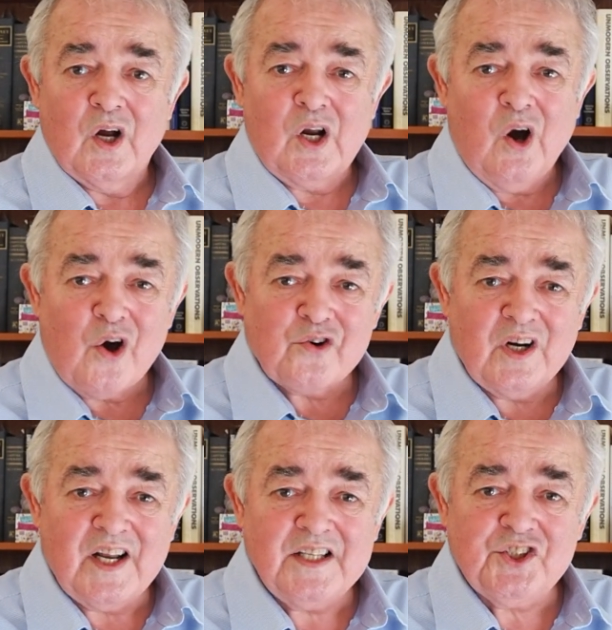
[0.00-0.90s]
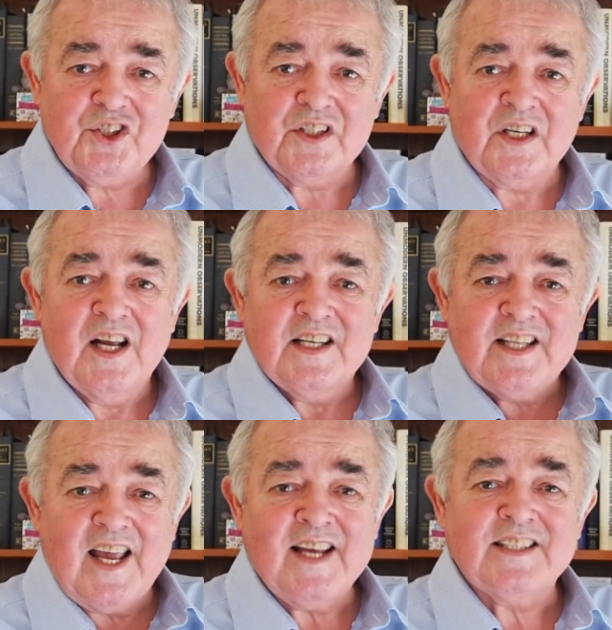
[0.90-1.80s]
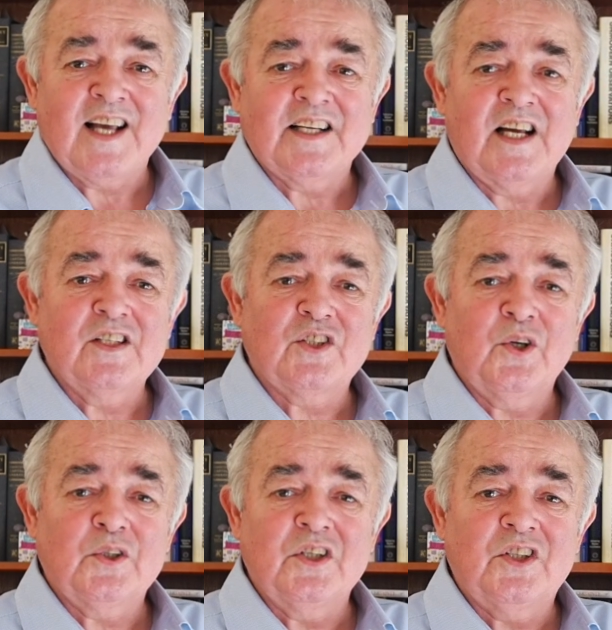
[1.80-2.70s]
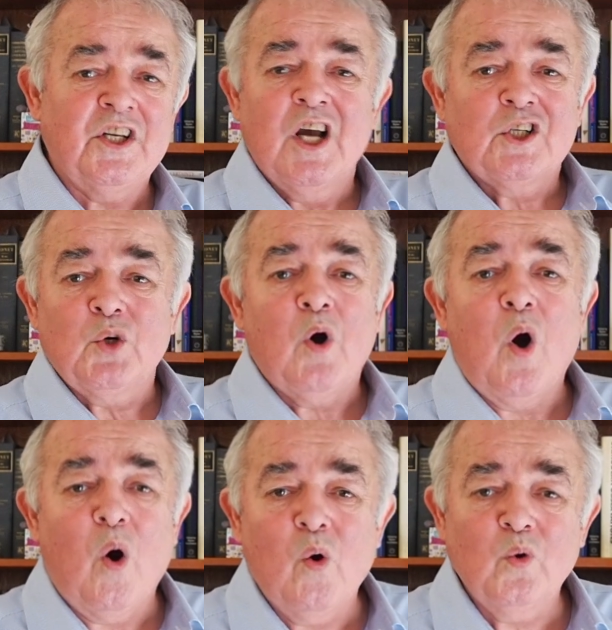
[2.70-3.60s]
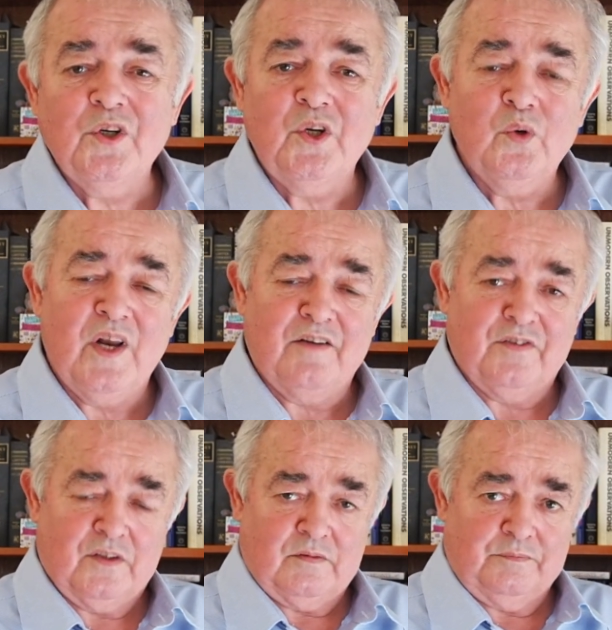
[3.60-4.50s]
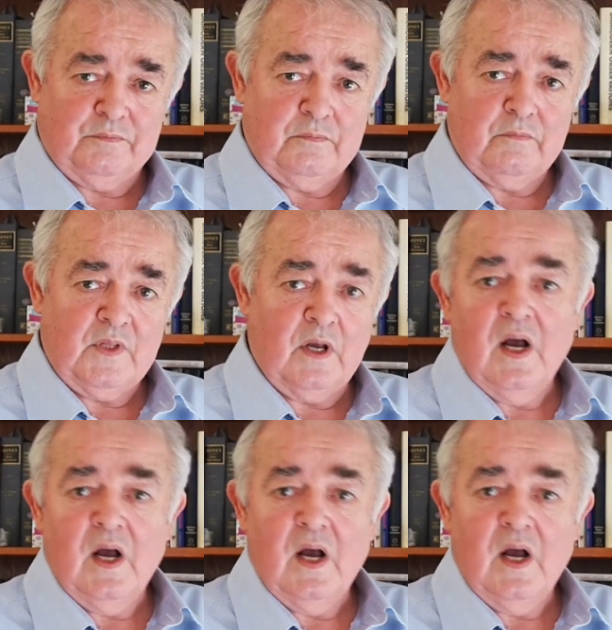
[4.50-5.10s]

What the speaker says: Correlation takes that uncertainty to a whole new level. Now,